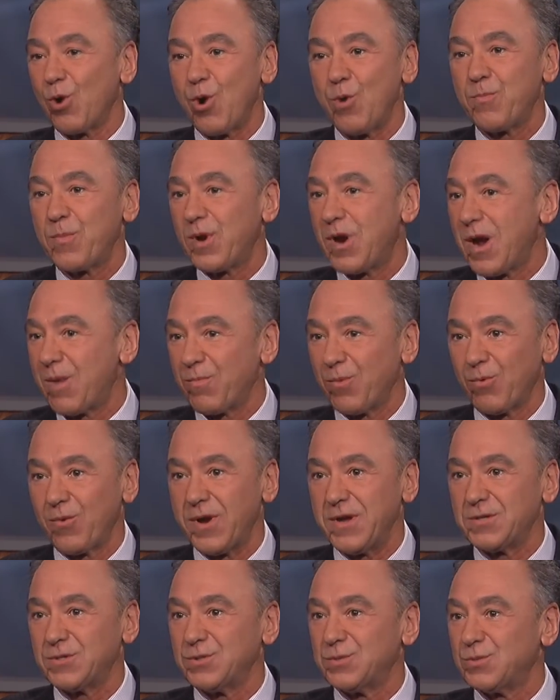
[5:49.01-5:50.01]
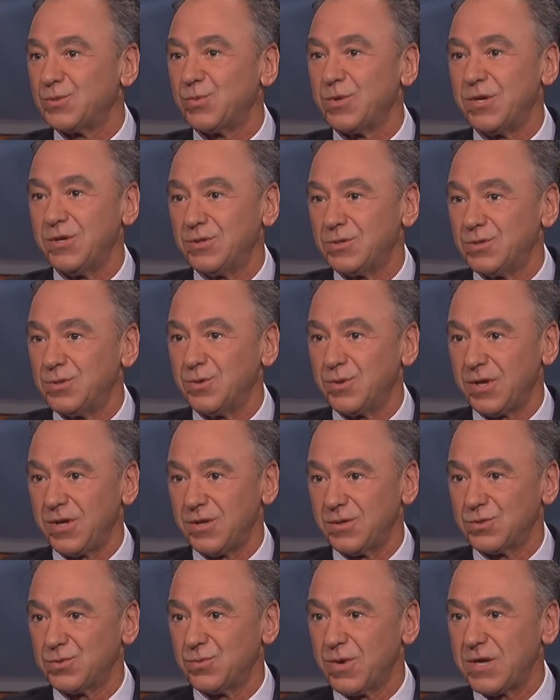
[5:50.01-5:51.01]
open operations when he's doing
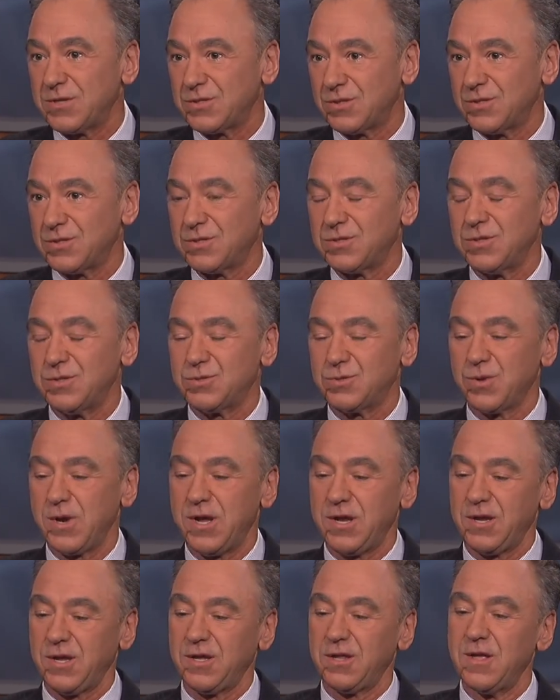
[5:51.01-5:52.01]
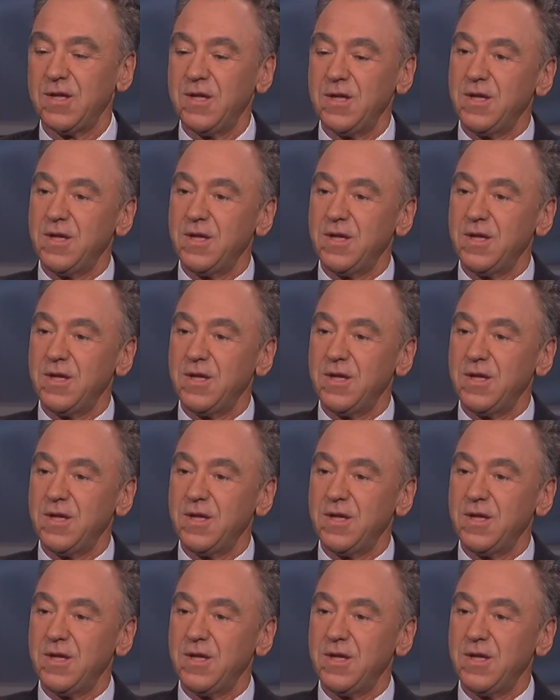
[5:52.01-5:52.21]
his residency training,